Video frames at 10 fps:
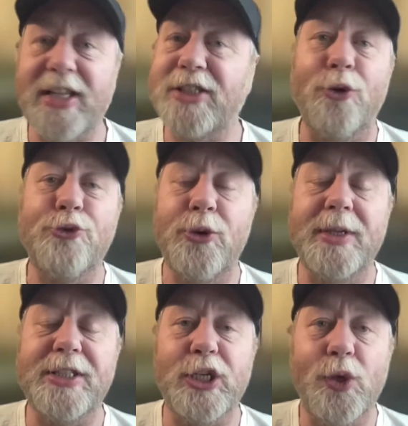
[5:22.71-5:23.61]
That's not true,
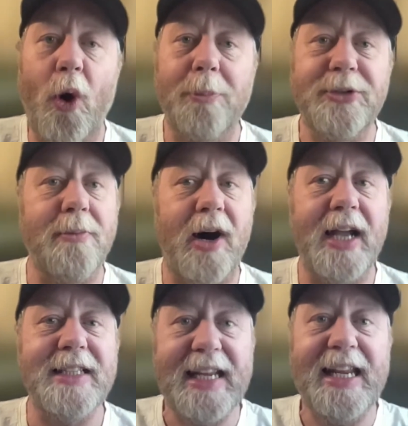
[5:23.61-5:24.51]
is it? You
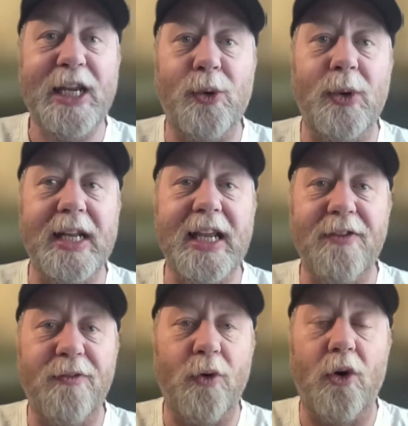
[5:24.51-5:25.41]
optimize equally
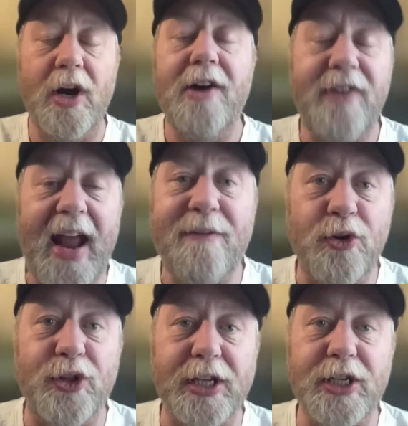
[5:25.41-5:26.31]
for
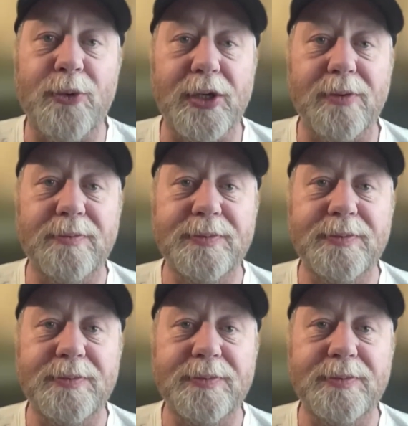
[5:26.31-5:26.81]
everything, don't you?